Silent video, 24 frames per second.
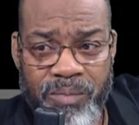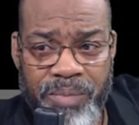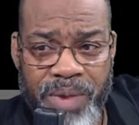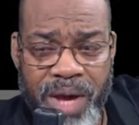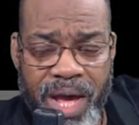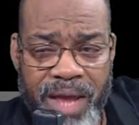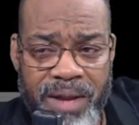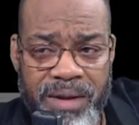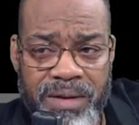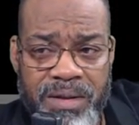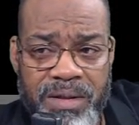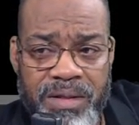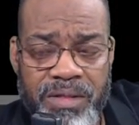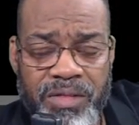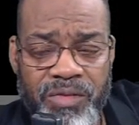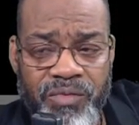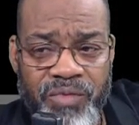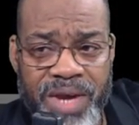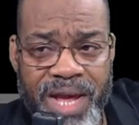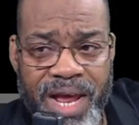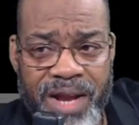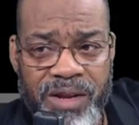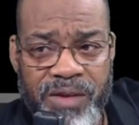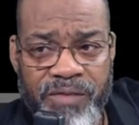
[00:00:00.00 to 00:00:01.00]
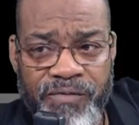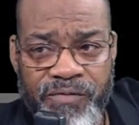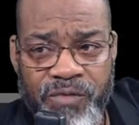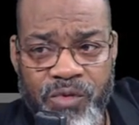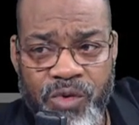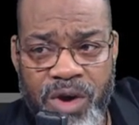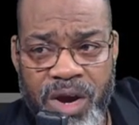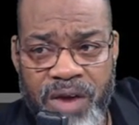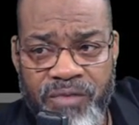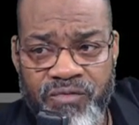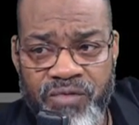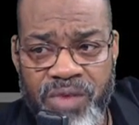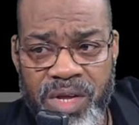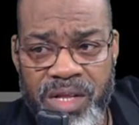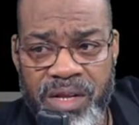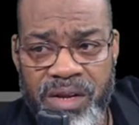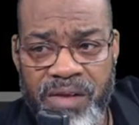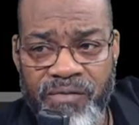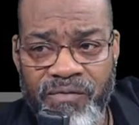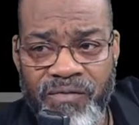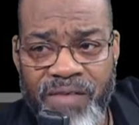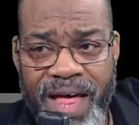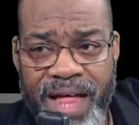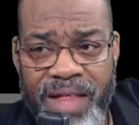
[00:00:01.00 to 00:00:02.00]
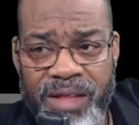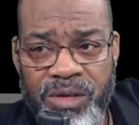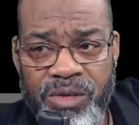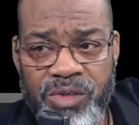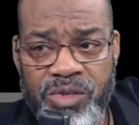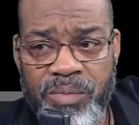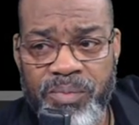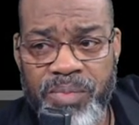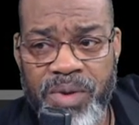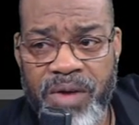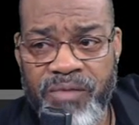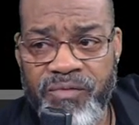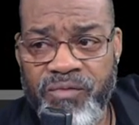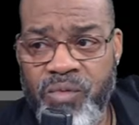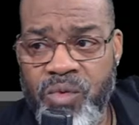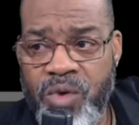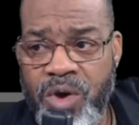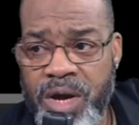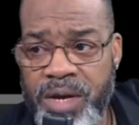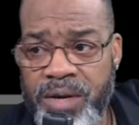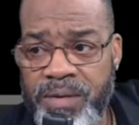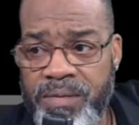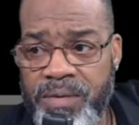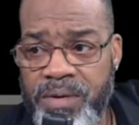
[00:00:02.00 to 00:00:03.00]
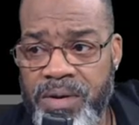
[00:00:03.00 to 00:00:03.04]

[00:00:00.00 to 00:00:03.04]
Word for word: But three out of the four have relative values above one.